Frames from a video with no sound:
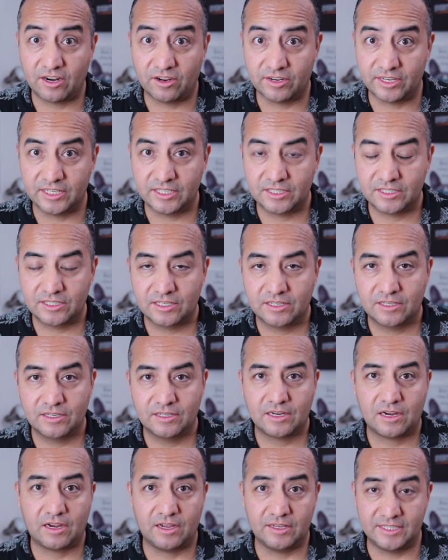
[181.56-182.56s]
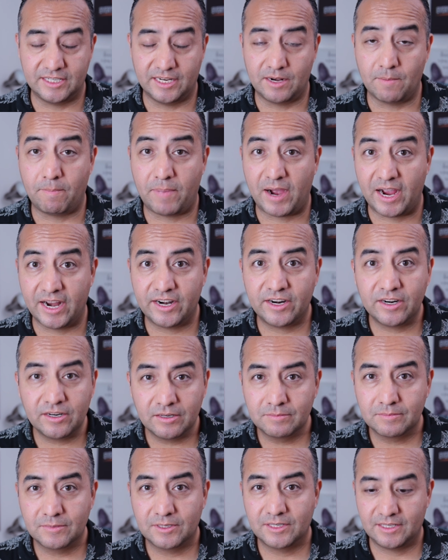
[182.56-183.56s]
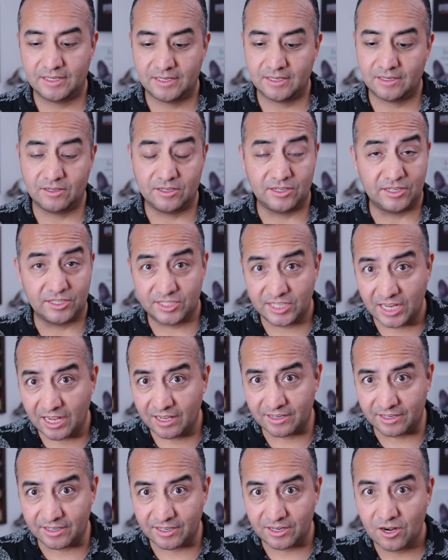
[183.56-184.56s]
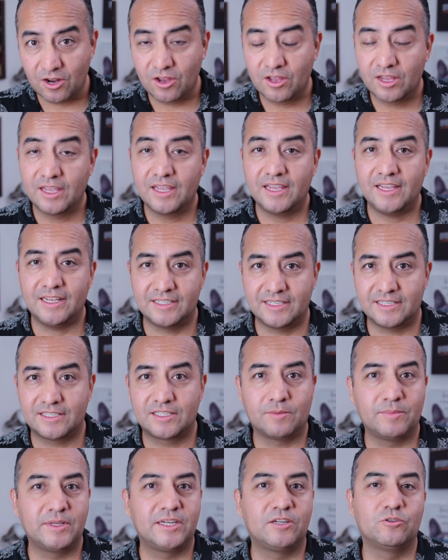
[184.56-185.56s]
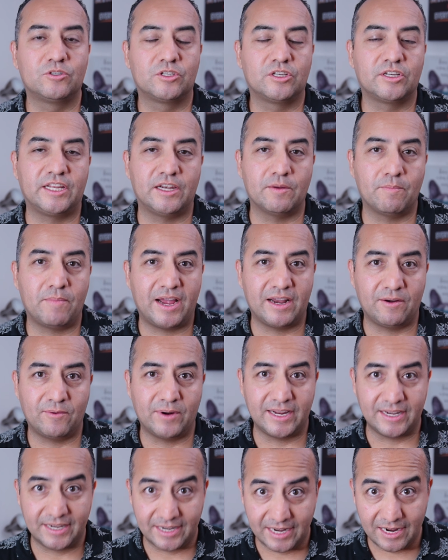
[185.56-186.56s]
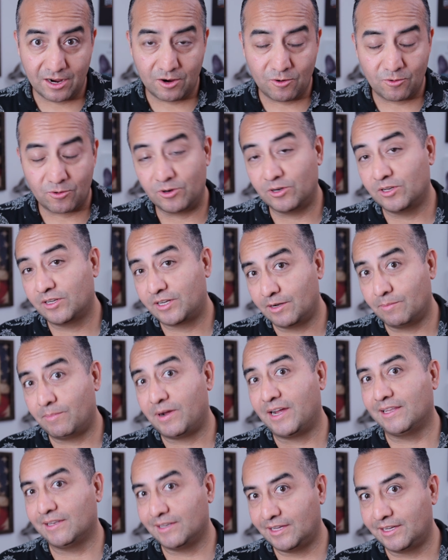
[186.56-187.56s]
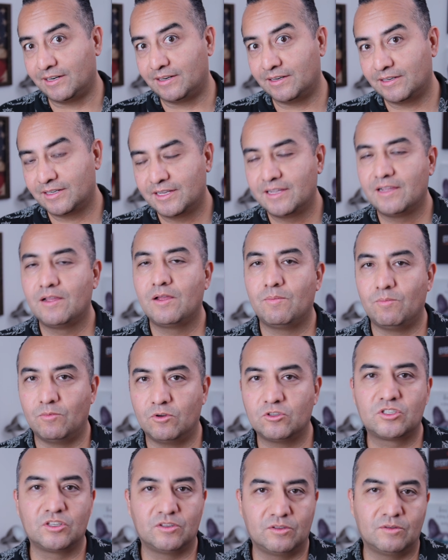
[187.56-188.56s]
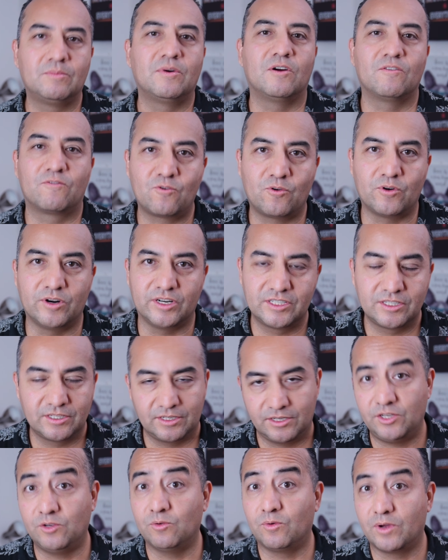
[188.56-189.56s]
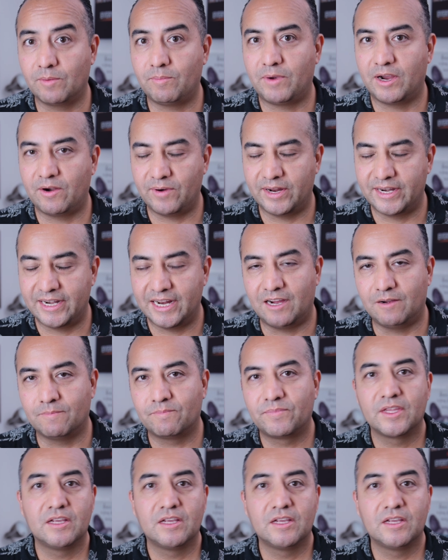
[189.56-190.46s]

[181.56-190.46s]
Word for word: audience? Is it a buyer or a seller? Is it somebody who's looking to buy right now or looking to buy later? Most of them, of course, you wanna buy right now.